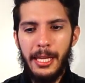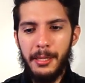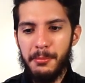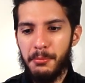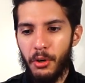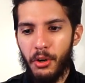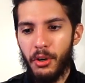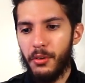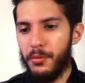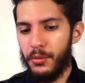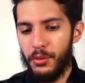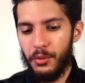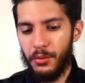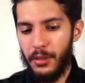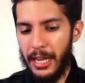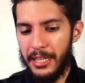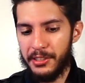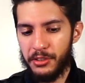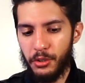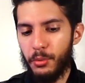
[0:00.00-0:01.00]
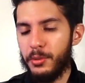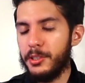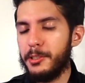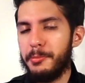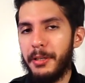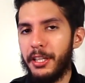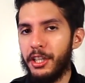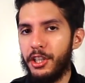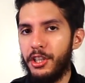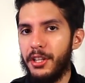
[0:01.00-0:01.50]
And Marvel has always
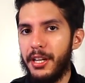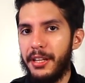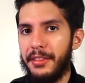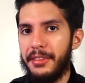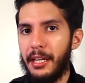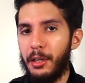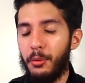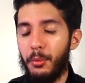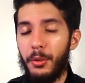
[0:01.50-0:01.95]
been good at that,